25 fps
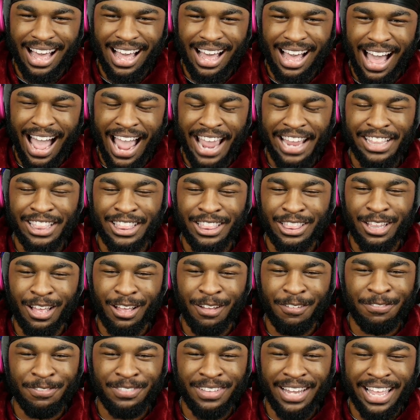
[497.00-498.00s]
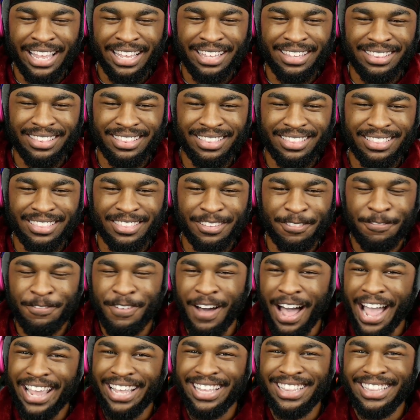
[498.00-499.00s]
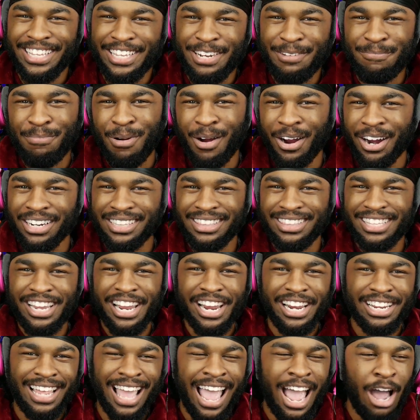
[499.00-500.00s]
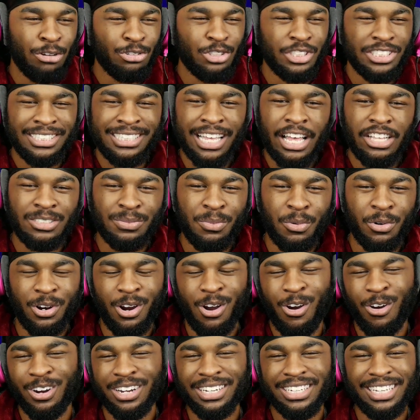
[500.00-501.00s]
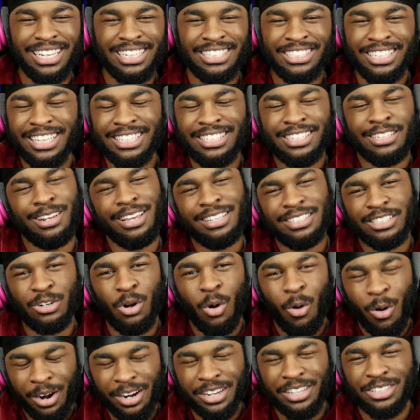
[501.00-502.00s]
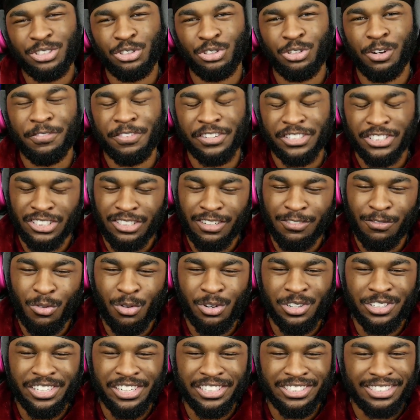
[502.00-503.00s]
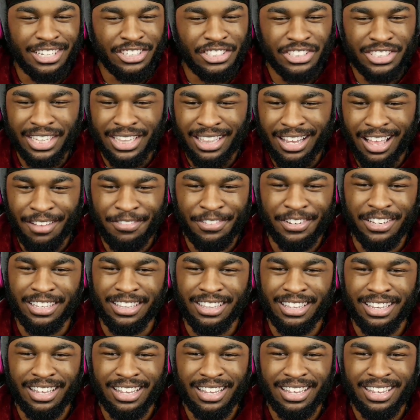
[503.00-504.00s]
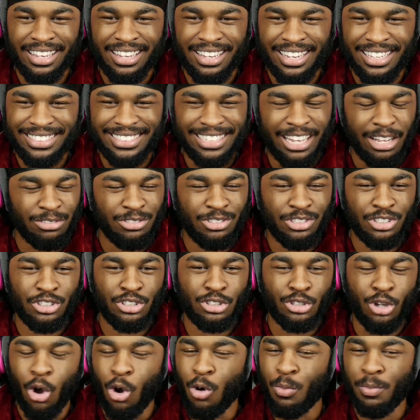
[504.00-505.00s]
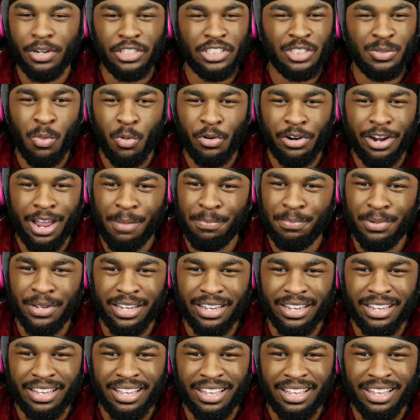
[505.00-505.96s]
I love, like, the violin part there and how it just sounds more... It's an orchestra version of Warriors. I just love it. It sounds so much more epic.